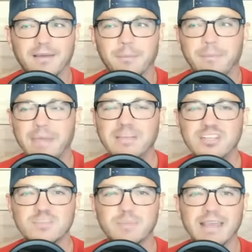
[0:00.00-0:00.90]
maybe it
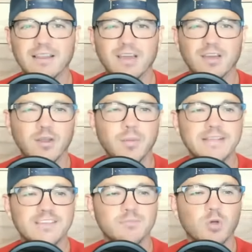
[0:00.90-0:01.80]
just being a little bit
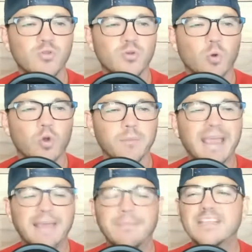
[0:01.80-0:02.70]
smoother, or
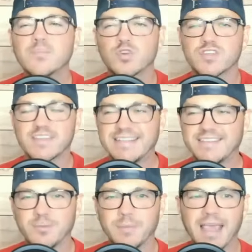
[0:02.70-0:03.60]
it makes more sense
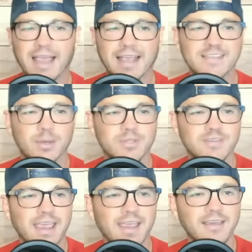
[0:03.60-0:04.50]
to me, I guess I would say,